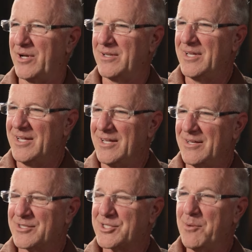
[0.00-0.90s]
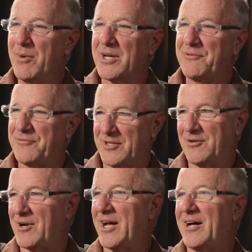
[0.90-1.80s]
but somebody
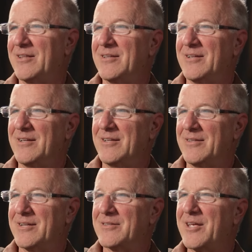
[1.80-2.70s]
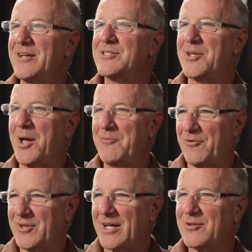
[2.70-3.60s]
figured out that it takes time
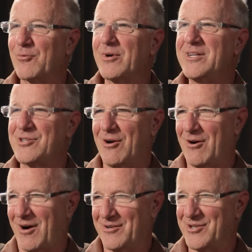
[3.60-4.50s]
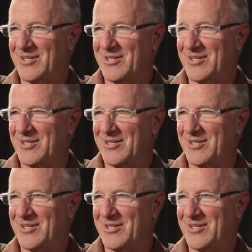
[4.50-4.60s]
for that to recharge.